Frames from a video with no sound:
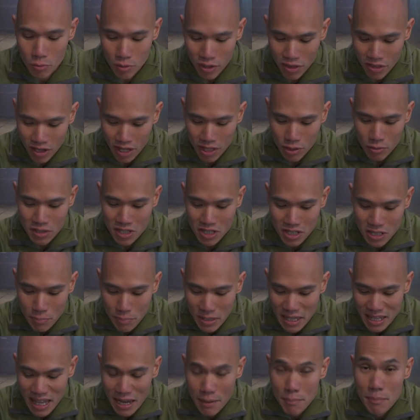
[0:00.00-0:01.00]
We thought it was gonna
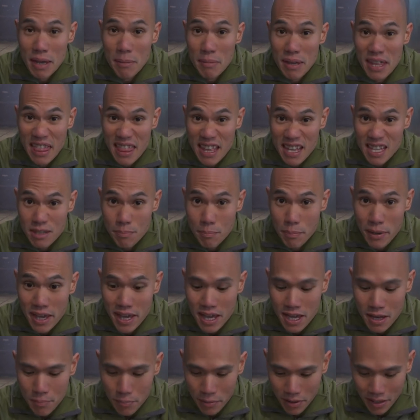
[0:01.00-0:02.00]
be like maybe this
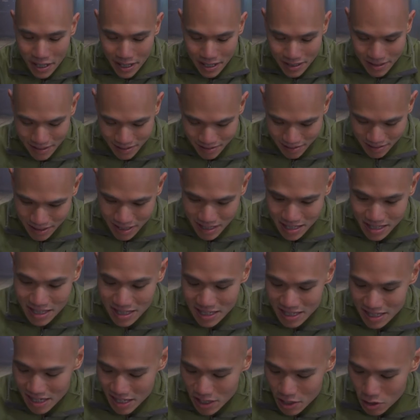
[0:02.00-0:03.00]
big, but this
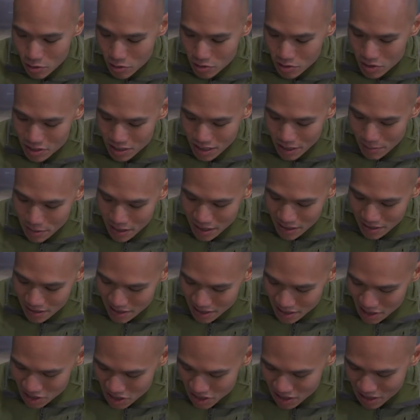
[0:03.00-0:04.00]
is huge. I mean,
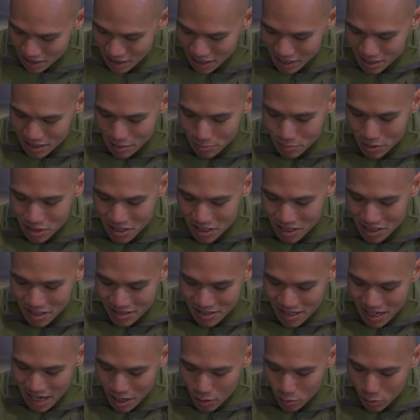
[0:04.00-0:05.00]
each slice, I'm just gonna
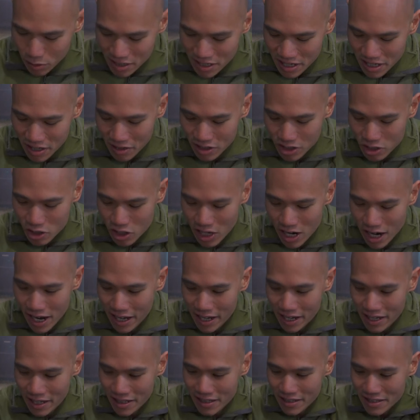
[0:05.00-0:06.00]
take one here and try
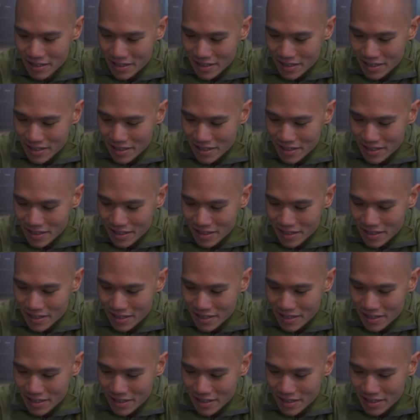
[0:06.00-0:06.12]
it.